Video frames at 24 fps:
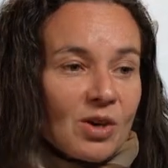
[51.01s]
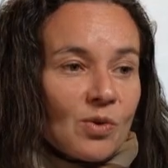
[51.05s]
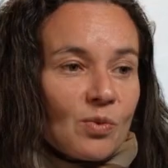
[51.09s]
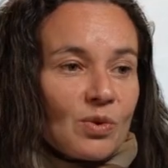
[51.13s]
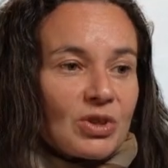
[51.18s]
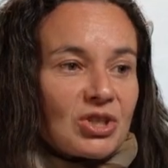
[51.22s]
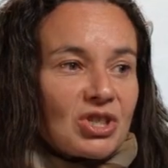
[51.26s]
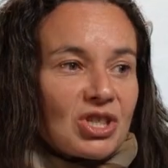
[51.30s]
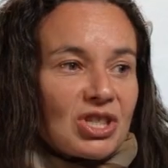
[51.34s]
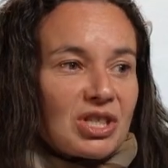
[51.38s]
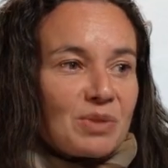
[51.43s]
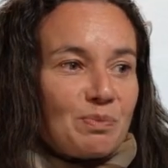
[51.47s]

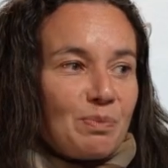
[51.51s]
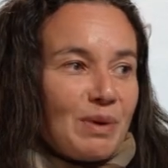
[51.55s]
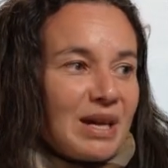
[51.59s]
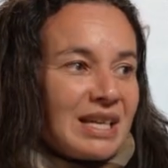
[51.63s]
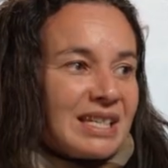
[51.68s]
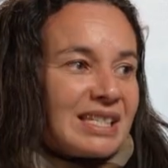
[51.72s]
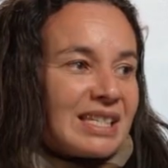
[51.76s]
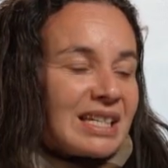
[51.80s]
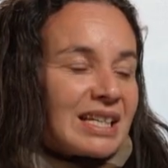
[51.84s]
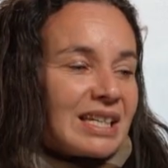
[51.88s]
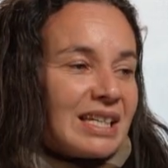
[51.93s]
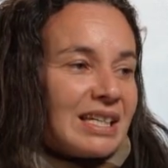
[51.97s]
which is
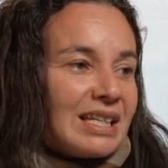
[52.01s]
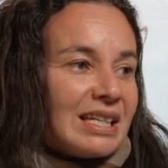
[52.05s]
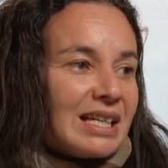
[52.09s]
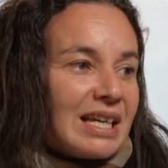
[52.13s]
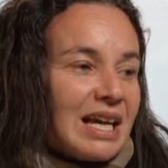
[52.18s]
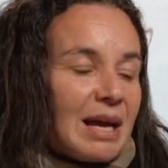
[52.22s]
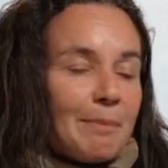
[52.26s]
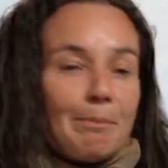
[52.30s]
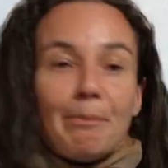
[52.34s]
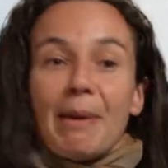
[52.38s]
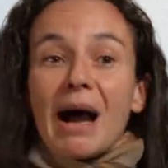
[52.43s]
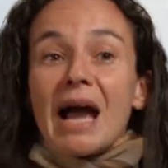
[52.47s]

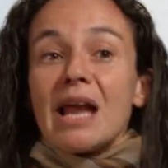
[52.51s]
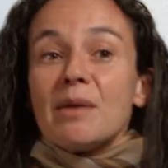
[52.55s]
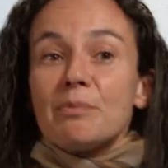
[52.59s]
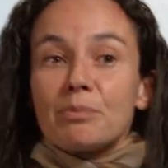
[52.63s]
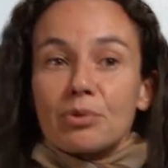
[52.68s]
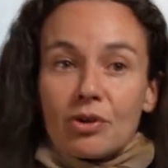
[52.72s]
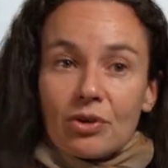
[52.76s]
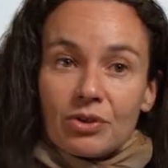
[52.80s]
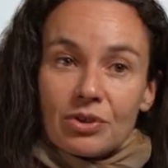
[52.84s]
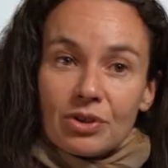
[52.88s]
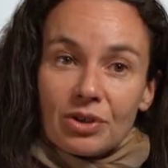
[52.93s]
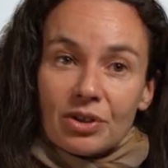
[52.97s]
basically a
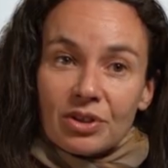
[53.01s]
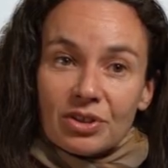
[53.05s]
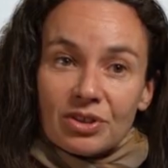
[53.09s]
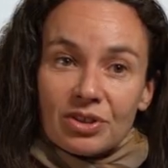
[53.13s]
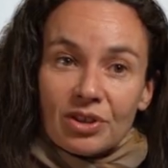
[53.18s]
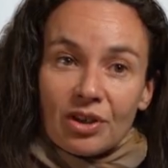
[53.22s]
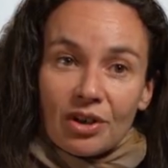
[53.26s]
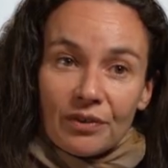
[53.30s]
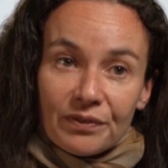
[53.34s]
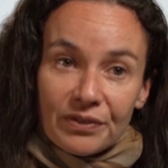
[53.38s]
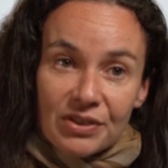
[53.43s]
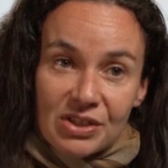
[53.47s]
byproduct
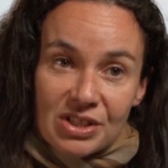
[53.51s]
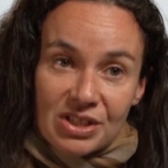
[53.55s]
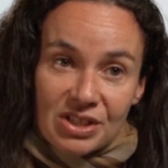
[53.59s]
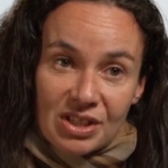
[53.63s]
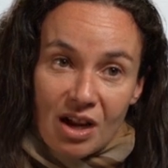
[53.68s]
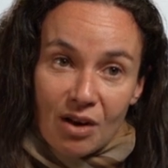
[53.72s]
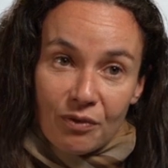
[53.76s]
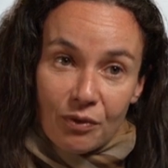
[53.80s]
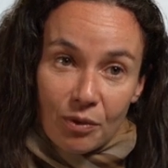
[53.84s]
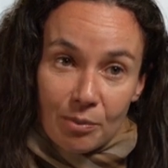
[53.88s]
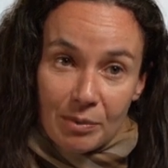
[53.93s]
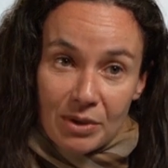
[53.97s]
of the
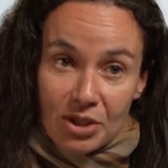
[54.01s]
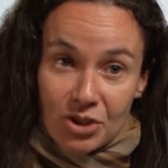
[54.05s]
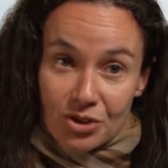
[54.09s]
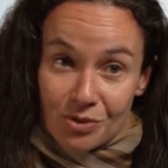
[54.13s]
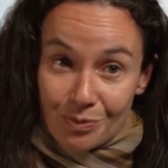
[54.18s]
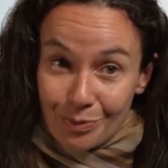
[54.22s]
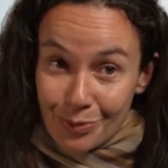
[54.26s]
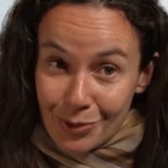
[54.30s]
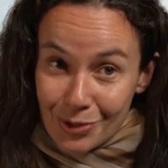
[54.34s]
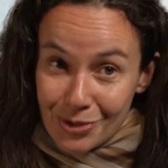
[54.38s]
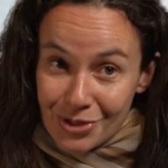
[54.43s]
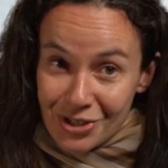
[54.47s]
star
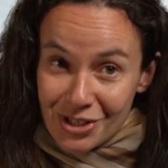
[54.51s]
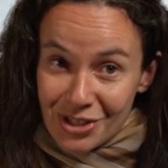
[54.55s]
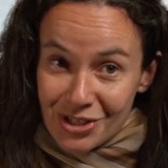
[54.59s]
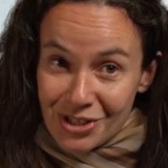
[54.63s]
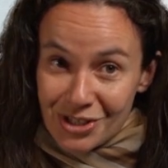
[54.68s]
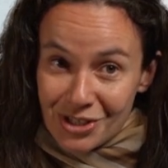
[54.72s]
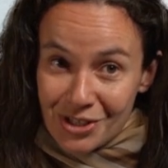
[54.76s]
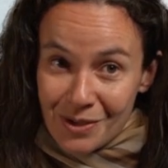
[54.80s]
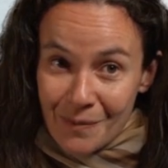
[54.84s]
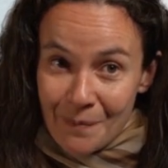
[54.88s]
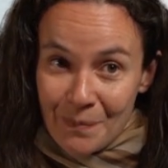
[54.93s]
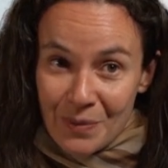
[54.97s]
formation
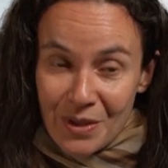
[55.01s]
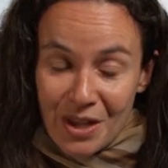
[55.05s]
process,